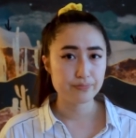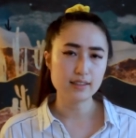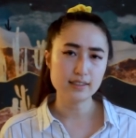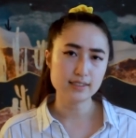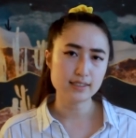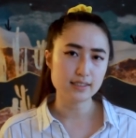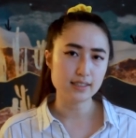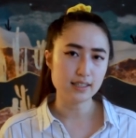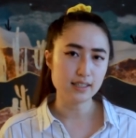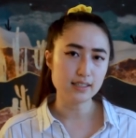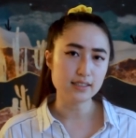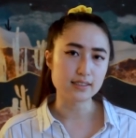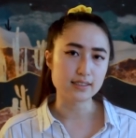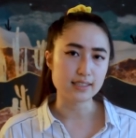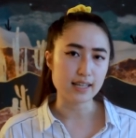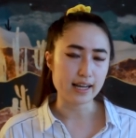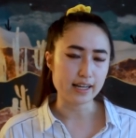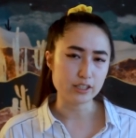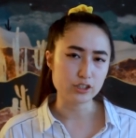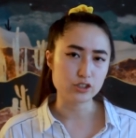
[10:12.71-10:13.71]
And this
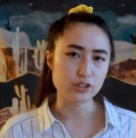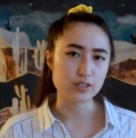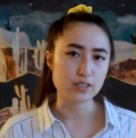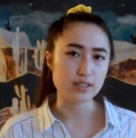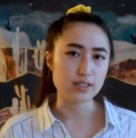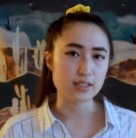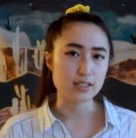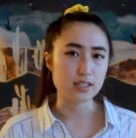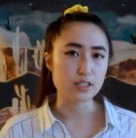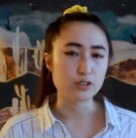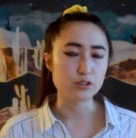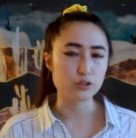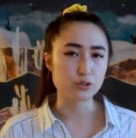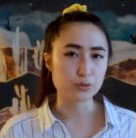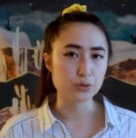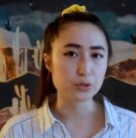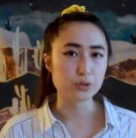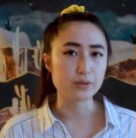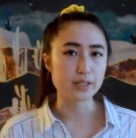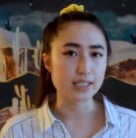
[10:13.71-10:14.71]
is actually the
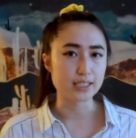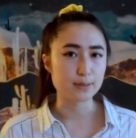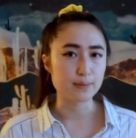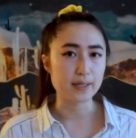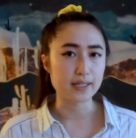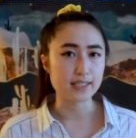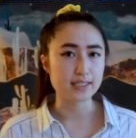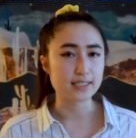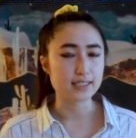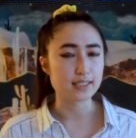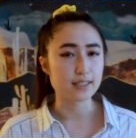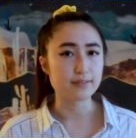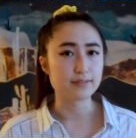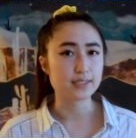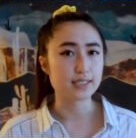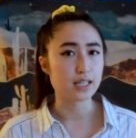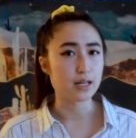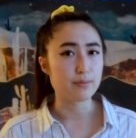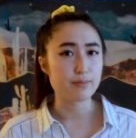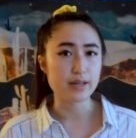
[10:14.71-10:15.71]
true experience
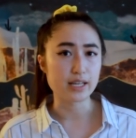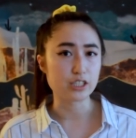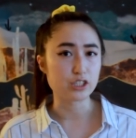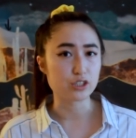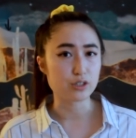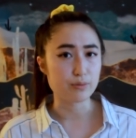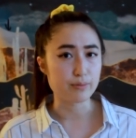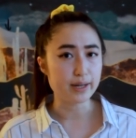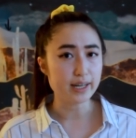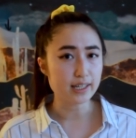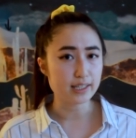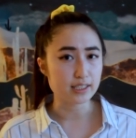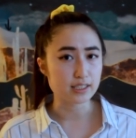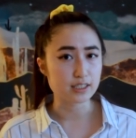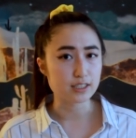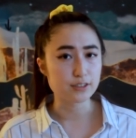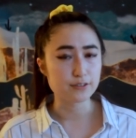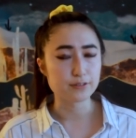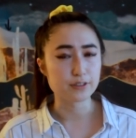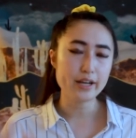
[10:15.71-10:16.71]
of some Asian Americans.